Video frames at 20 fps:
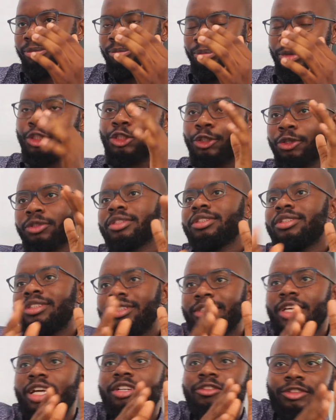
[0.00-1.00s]
because it's
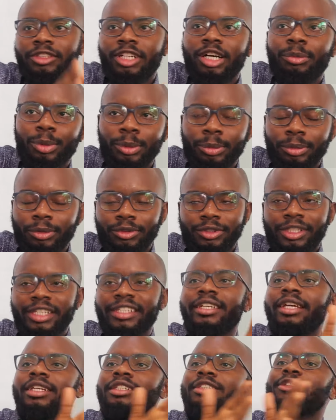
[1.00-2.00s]
designed for that purpose
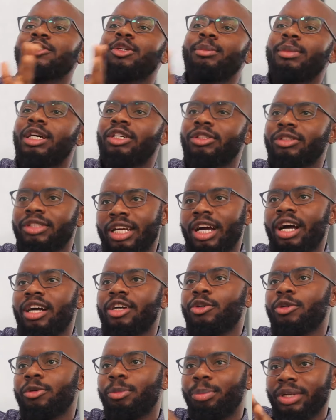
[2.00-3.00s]
against normal
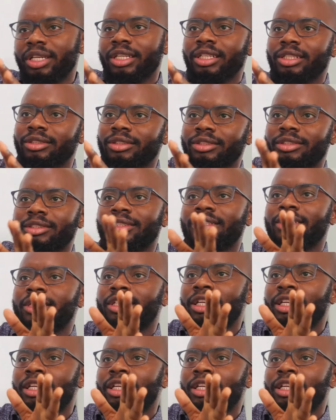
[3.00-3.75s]
cargo planes